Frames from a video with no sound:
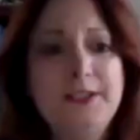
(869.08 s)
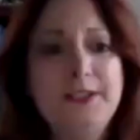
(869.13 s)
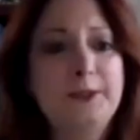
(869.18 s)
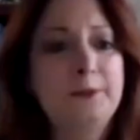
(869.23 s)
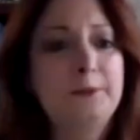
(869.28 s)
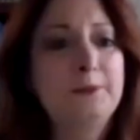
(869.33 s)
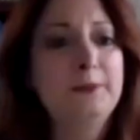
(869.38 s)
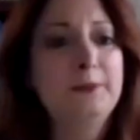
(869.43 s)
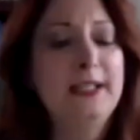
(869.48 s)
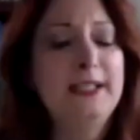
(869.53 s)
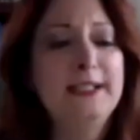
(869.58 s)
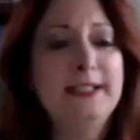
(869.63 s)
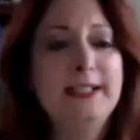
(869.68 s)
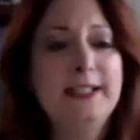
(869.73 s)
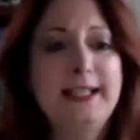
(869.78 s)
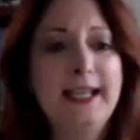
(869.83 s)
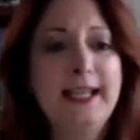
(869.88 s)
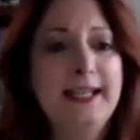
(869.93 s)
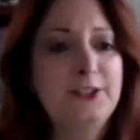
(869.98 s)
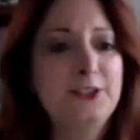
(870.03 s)
some
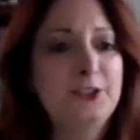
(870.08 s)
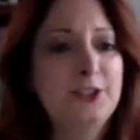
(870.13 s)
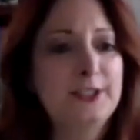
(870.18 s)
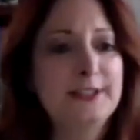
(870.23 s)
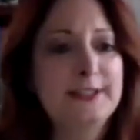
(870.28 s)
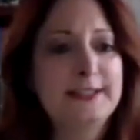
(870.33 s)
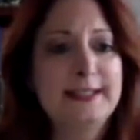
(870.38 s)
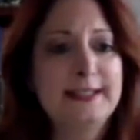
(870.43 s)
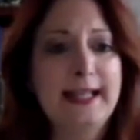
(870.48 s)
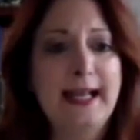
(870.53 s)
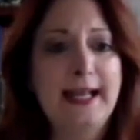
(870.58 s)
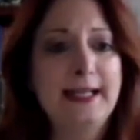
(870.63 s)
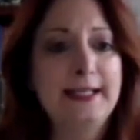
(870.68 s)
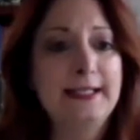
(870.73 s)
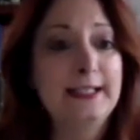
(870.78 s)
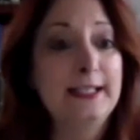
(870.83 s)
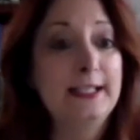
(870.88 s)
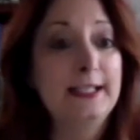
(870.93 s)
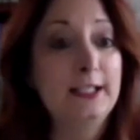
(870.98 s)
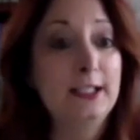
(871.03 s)
indications that
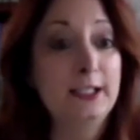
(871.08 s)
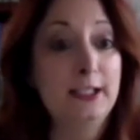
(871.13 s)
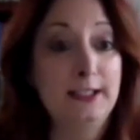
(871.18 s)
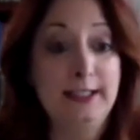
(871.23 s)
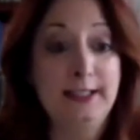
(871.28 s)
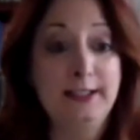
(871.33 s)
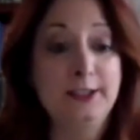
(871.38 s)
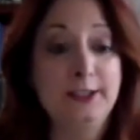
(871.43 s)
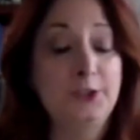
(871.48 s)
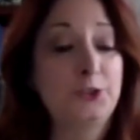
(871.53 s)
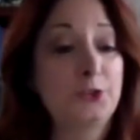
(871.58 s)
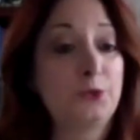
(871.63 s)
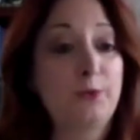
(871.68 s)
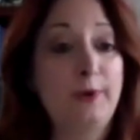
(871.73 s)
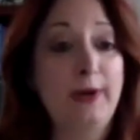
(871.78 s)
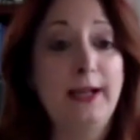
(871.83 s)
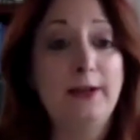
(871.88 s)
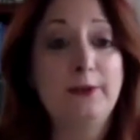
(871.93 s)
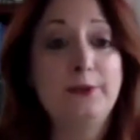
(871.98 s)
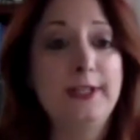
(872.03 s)
in the
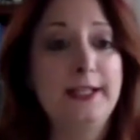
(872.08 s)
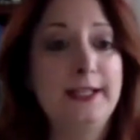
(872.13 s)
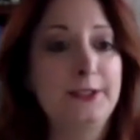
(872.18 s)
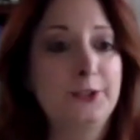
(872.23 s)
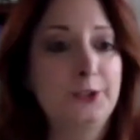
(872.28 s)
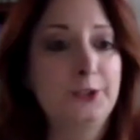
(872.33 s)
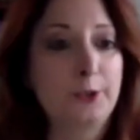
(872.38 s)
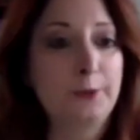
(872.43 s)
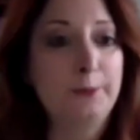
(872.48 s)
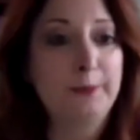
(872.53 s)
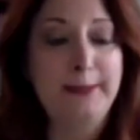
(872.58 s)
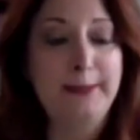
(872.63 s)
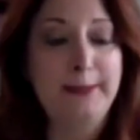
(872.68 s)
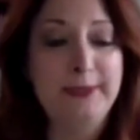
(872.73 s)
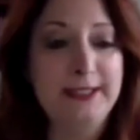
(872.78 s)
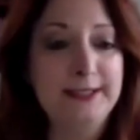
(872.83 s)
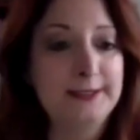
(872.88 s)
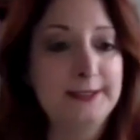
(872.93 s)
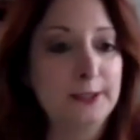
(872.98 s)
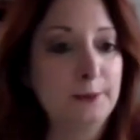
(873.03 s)
surroundings, there may
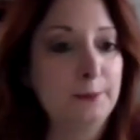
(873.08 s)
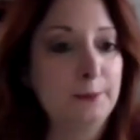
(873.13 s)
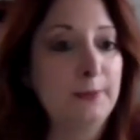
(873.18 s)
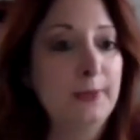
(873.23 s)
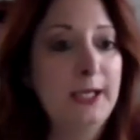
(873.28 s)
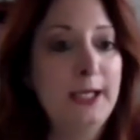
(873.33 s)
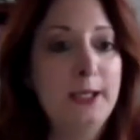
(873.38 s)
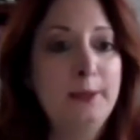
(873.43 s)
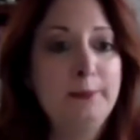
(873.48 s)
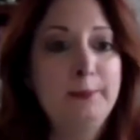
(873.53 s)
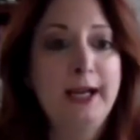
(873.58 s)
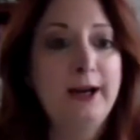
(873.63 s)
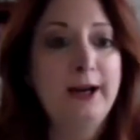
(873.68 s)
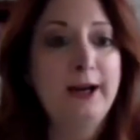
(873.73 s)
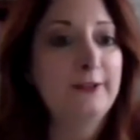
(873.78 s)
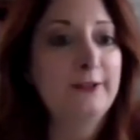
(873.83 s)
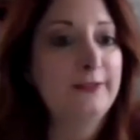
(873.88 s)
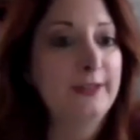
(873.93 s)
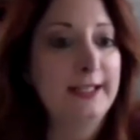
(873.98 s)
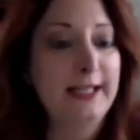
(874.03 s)
be some
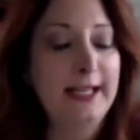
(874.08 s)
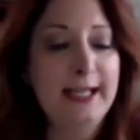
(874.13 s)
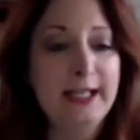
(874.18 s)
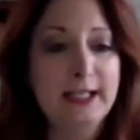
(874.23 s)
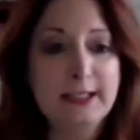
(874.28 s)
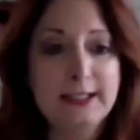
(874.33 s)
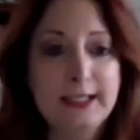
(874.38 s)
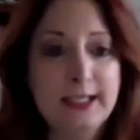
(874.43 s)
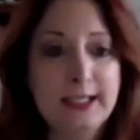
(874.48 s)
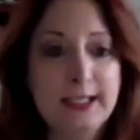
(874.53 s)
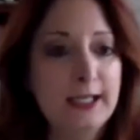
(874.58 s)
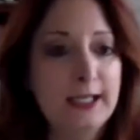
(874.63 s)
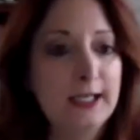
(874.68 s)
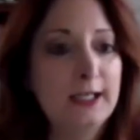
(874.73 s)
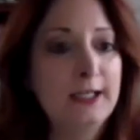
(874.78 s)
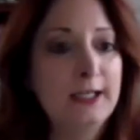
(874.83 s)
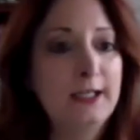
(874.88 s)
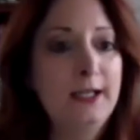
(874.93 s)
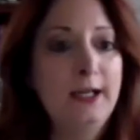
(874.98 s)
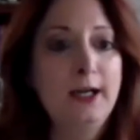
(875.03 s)
paraphernalia.